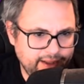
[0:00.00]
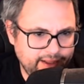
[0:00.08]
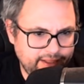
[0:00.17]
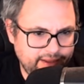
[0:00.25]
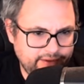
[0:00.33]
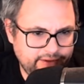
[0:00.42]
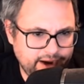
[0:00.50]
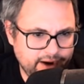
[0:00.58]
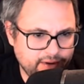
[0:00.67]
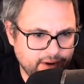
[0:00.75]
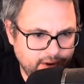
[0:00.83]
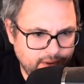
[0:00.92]
This
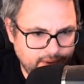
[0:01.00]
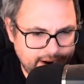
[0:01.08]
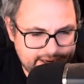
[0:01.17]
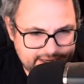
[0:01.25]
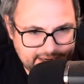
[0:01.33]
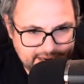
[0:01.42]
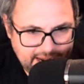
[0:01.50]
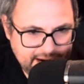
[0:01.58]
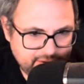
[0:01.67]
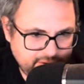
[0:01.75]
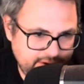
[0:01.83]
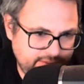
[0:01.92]
arrow, I did not
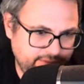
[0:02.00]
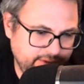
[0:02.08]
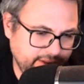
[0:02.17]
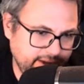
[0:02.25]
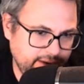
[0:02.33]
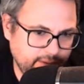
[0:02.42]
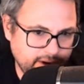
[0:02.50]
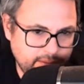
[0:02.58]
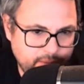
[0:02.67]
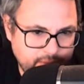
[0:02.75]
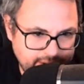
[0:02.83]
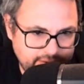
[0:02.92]
actually fill in where
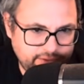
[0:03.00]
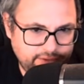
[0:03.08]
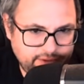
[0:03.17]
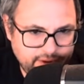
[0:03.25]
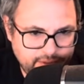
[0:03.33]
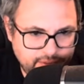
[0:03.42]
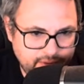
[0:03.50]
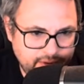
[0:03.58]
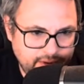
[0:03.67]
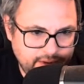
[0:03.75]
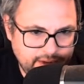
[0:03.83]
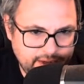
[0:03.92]
it points. So
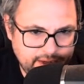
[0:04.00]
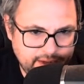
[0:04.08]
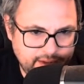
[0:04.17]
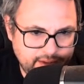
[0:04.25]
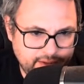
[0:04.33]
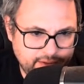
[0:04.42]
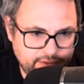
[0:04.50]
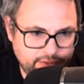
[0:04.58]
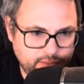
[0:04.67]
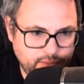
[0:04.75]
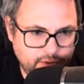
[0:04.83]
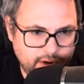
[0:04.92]
there is
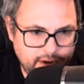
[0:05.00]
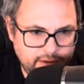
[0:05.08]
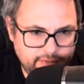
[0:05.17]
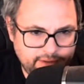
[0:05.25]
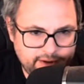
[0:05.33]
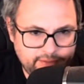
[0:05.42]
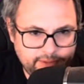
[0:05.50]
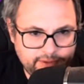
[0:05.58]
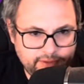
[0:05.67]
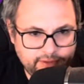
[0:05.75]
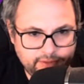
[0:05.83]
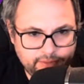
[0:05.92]
a 1, 5
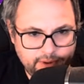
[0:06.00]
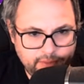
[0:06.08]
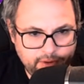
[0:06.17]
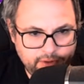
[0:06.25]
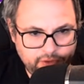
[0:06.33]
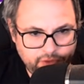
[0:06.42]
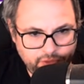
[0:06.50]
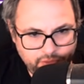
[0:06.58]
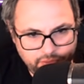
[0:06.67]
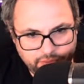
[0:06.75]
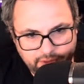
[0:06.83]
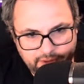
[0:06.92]
spaces this way. 1,
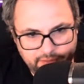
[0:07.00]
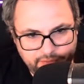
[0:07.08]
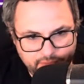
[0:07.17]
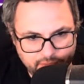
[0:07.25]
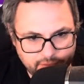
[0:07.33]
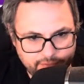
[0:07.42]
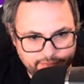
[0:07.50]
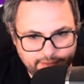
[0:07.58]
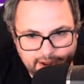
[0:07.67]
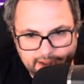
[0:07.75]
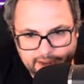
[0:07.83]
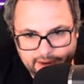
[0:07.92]
2, 3, 4,
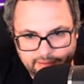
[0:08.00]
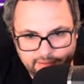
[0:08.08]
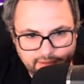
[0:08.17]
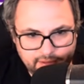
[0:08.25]
5.